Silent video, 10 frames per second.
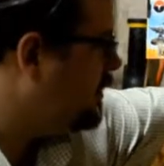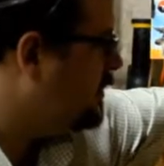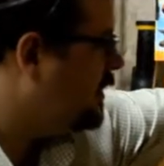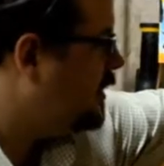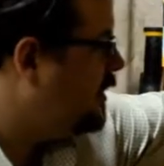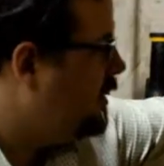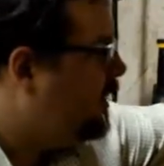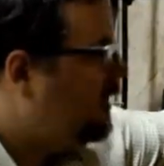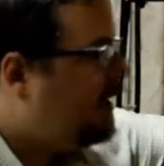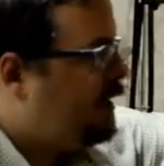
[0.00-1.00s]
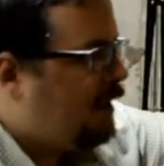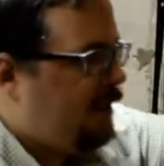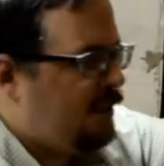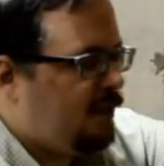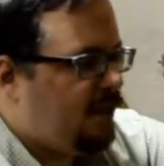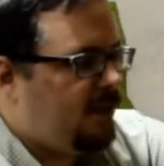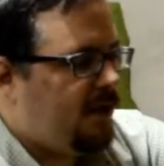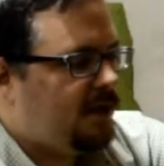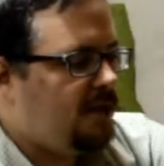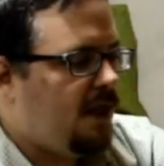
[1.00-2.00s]
just to get an idea,
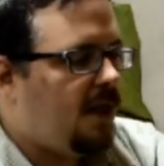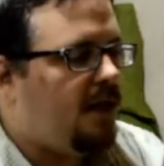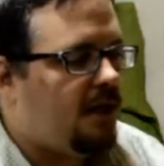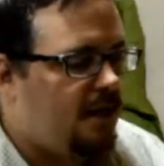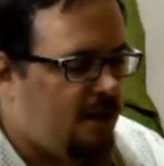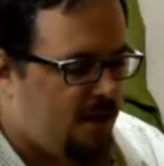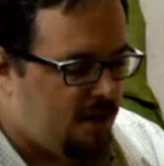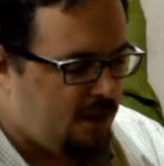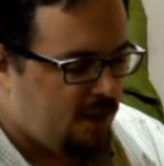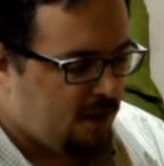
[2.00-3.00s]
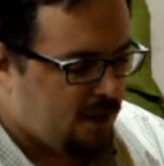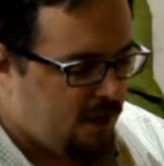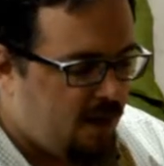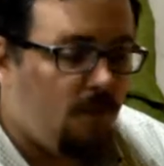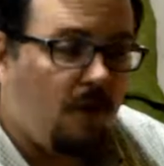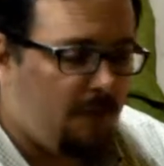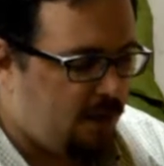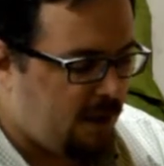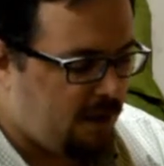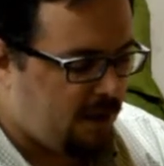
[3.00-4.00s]
is they kind of wet
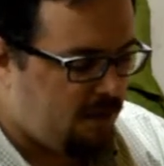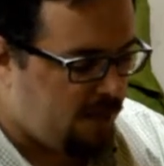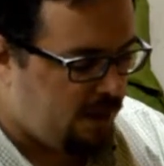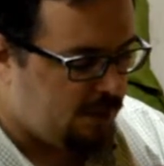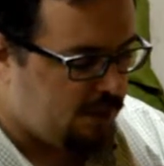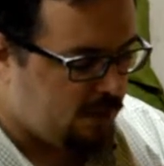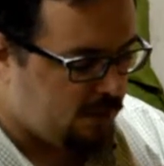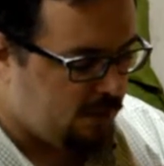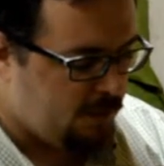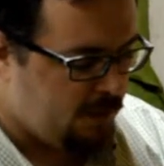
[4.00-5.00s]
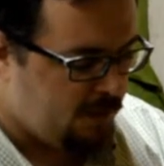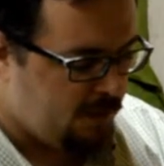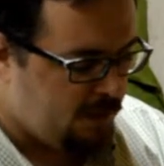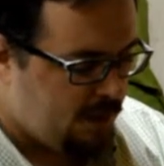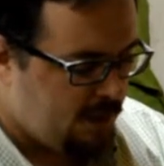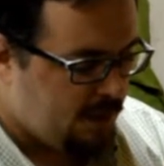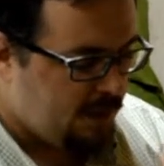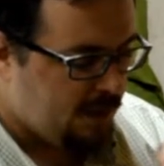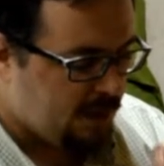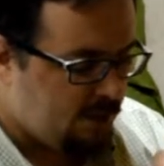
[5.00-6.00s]
blend on the miniature
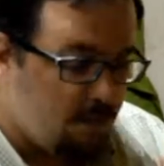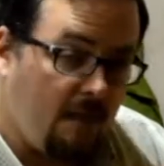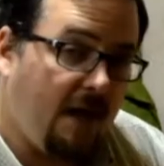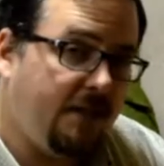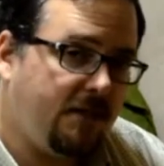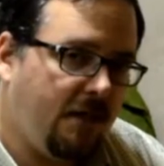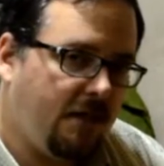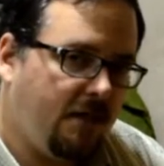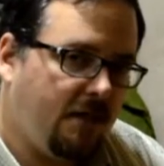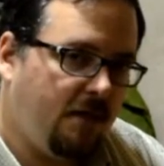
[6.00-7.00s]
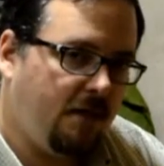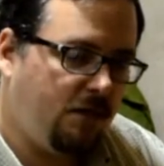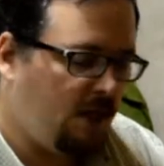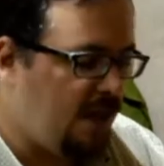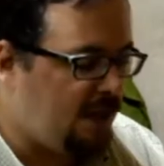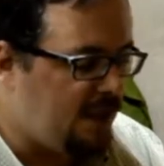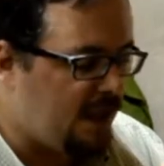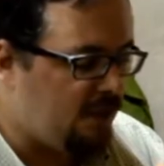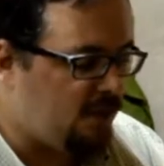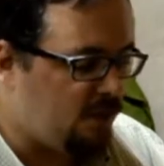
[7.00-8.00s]
to get the basic shade
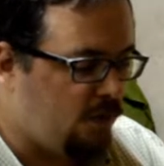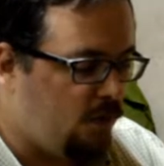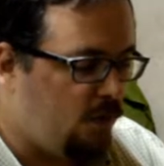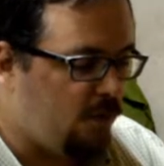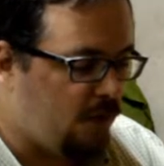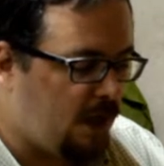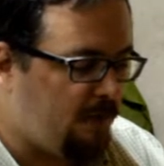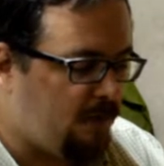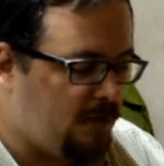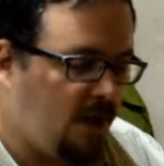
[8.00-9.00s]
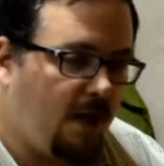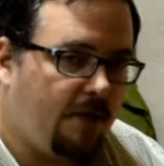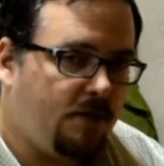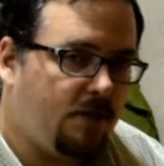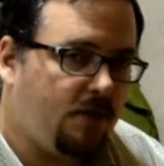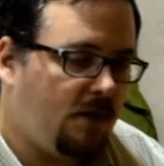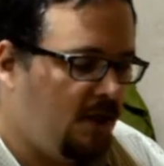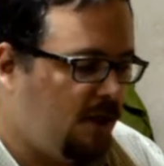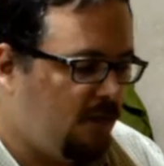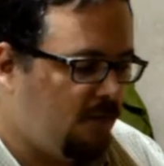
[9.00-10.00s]
down. They'll go over a couple times
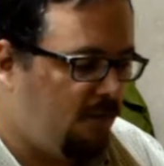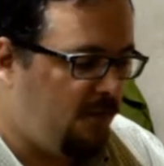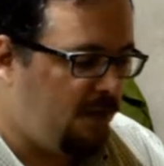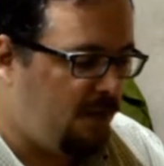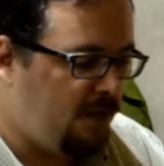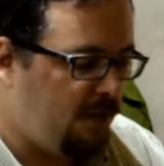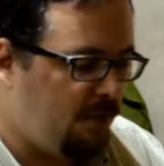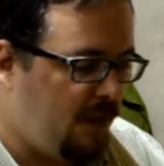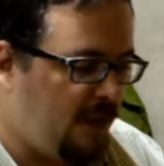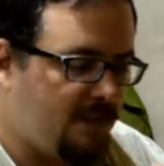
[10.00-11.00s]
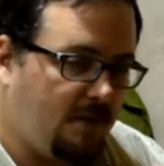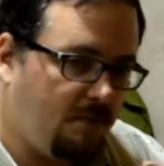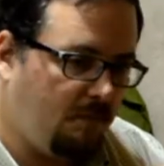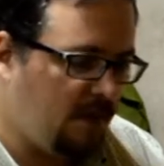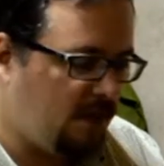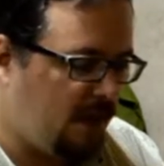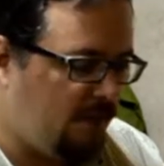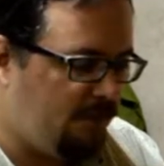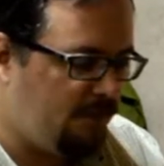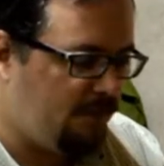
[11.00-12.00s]
with fairly thin paints and build
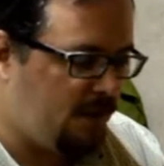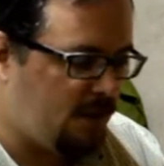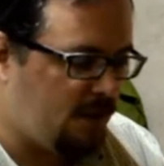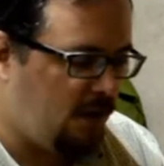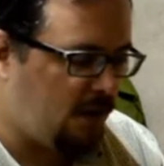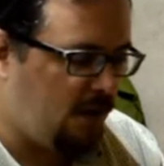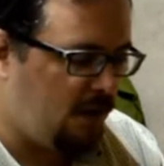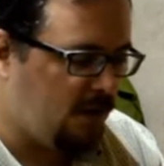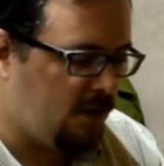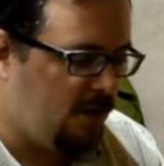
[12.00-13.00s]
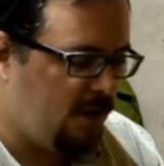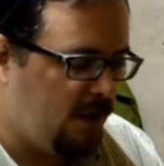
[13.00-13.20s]
up a solid color.